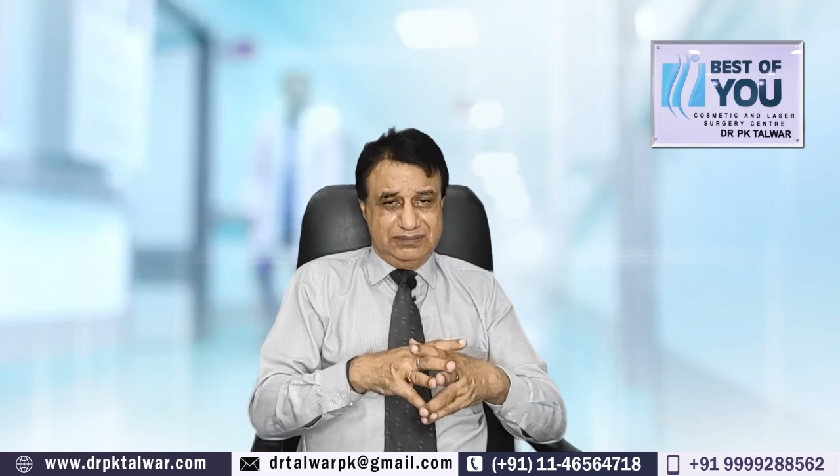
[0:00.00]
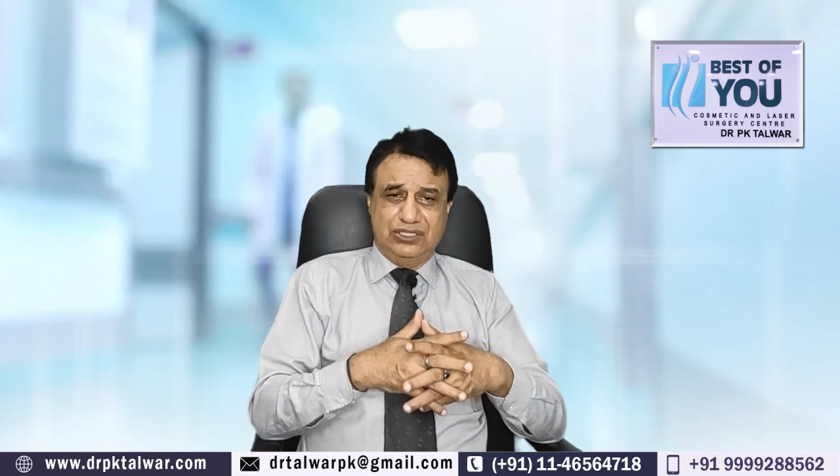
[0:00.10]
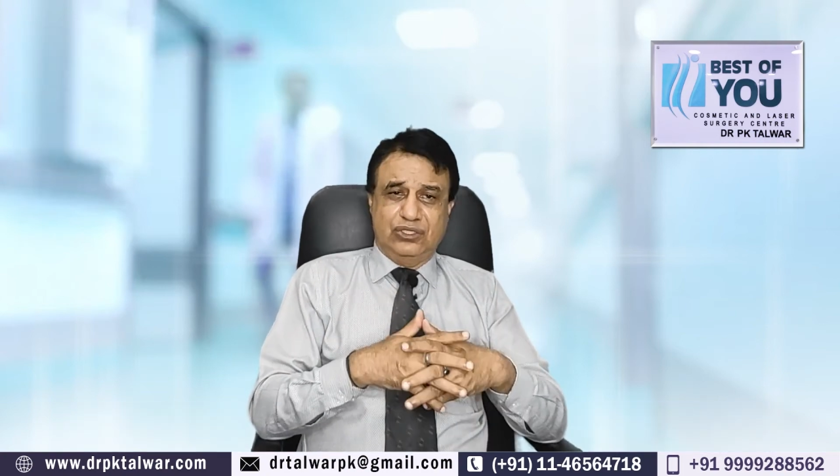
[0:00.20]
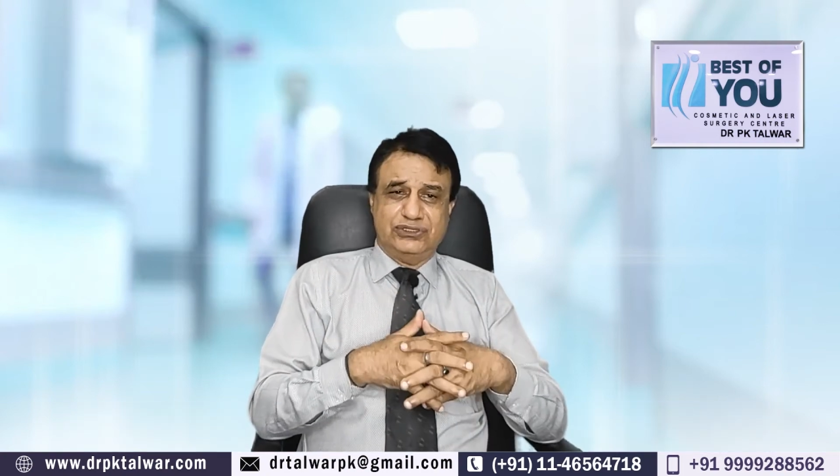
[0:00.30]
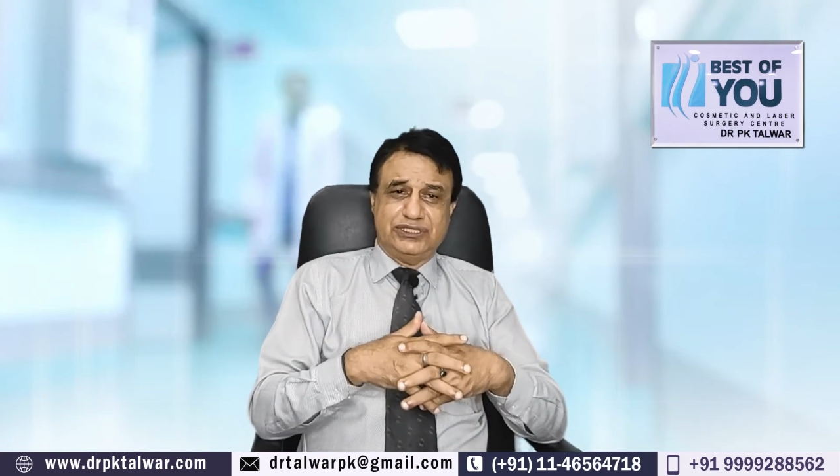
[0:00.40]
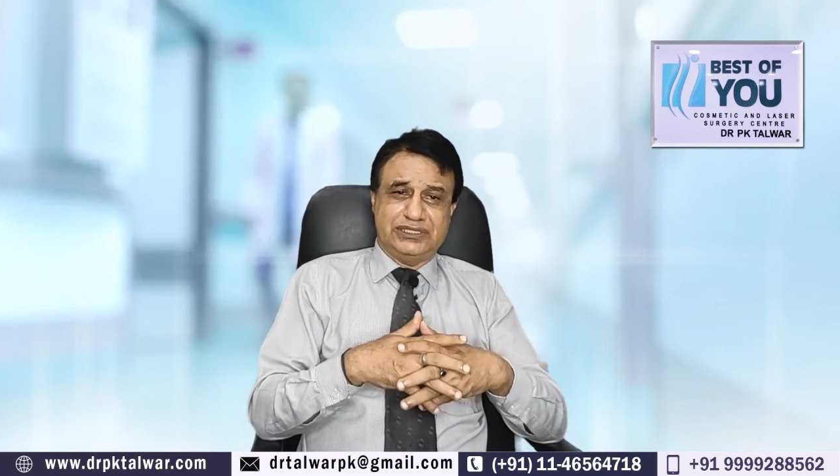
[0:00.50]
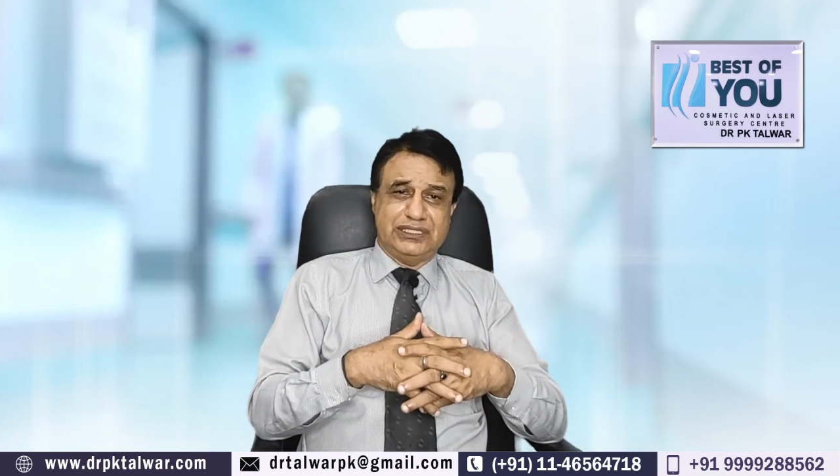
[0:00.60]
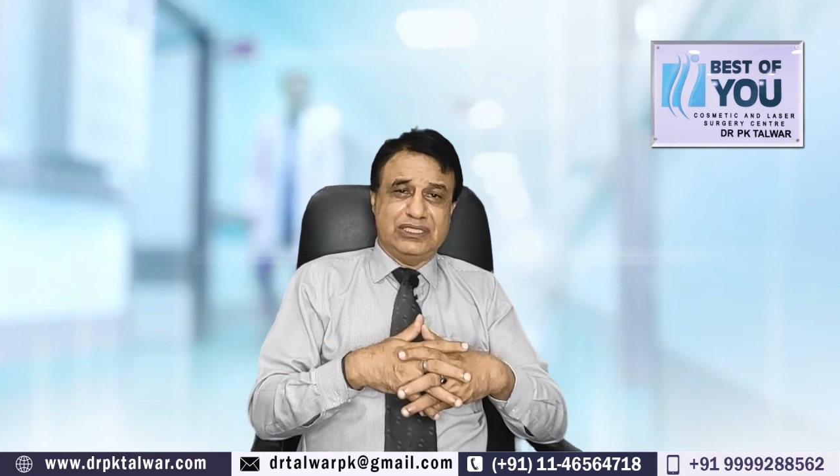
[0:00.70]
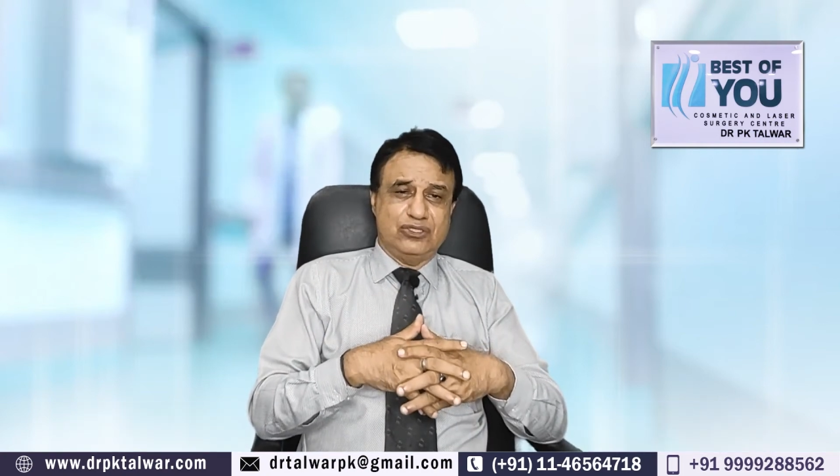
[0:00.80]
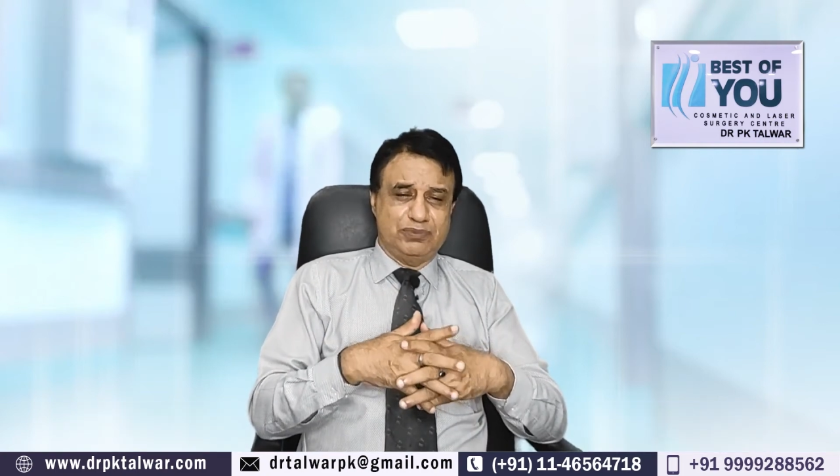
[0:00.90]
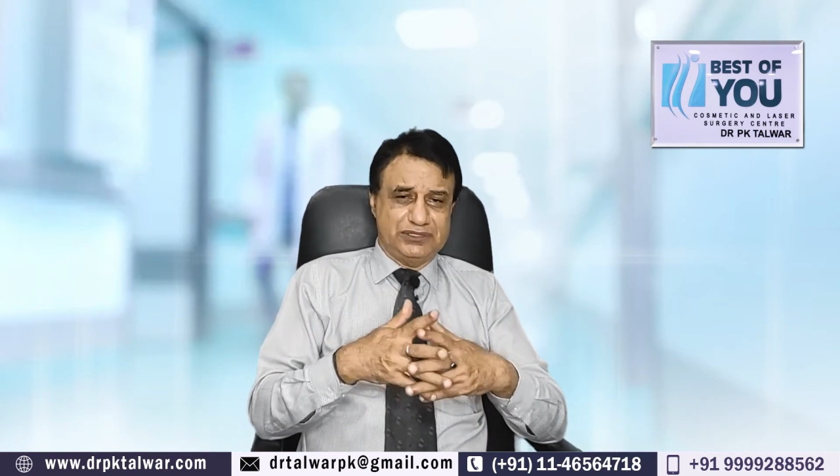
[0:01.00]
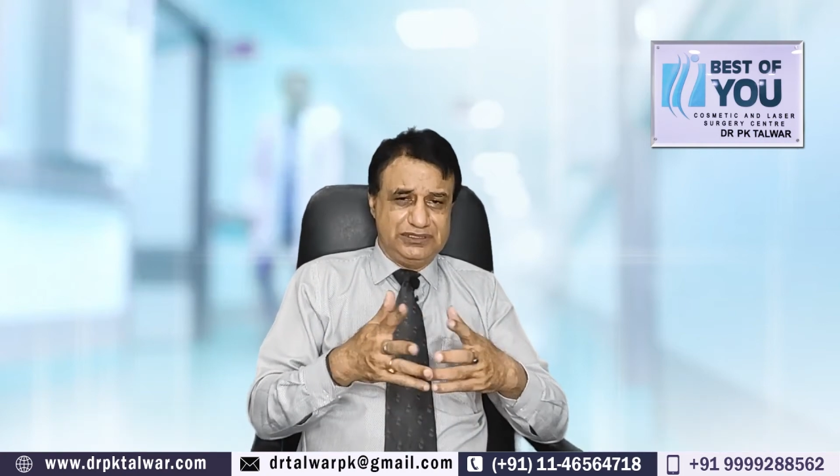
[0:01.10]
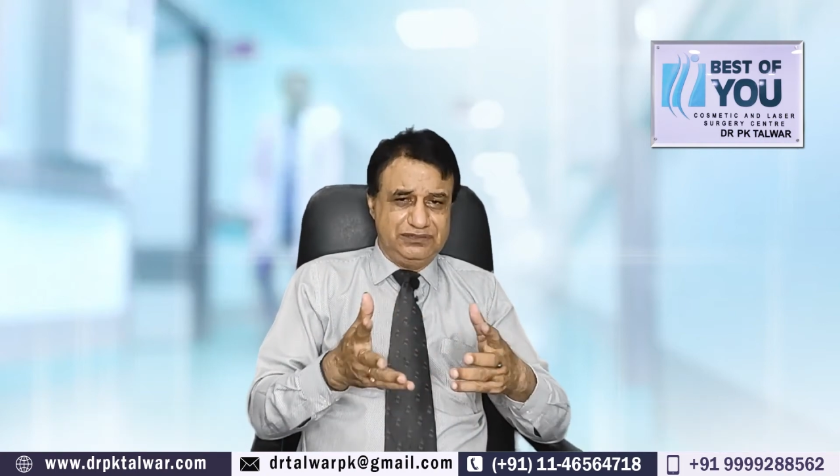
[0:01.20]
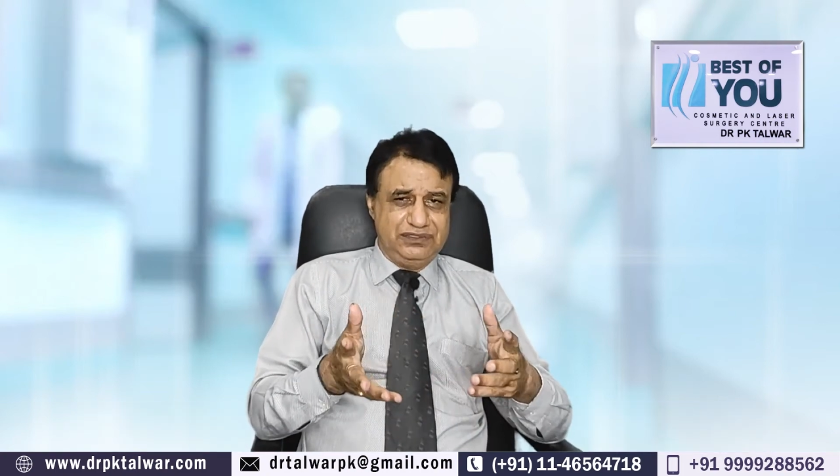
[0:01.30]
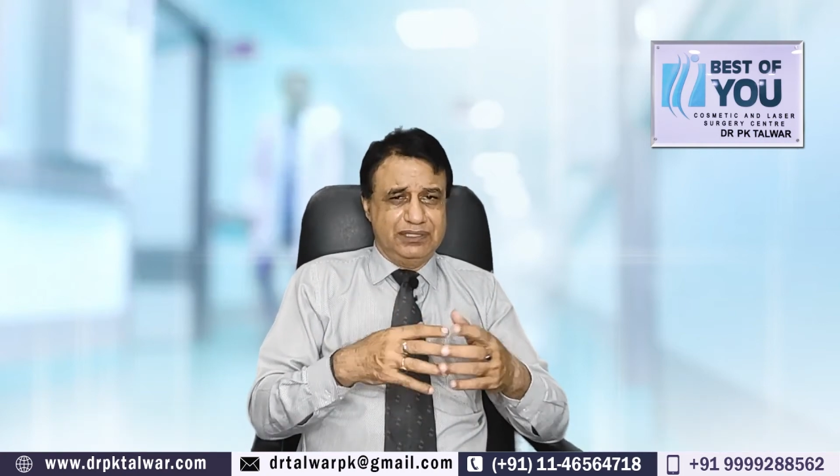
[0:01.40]
non-surgical
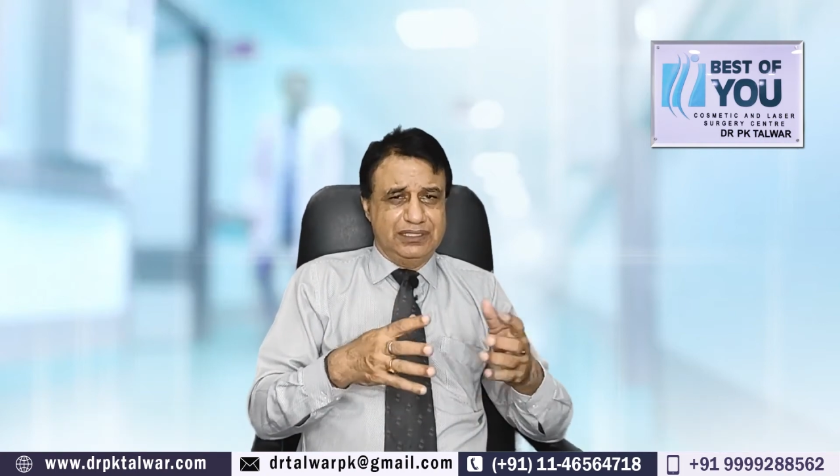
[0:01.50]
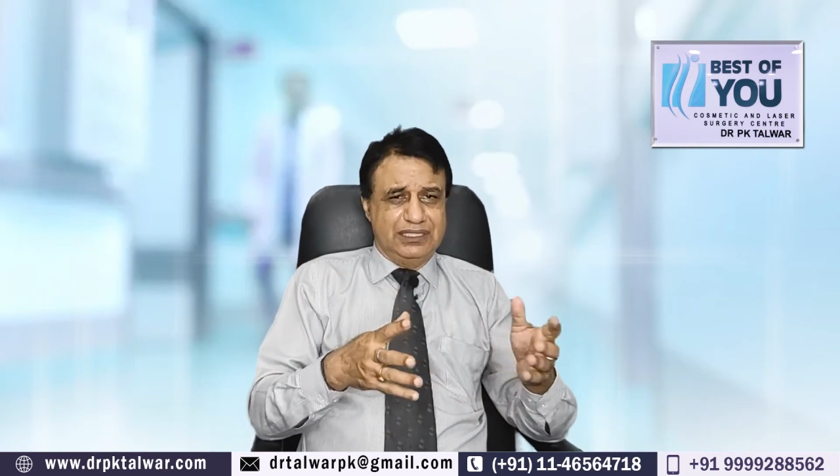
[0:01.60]
rhinoplasty.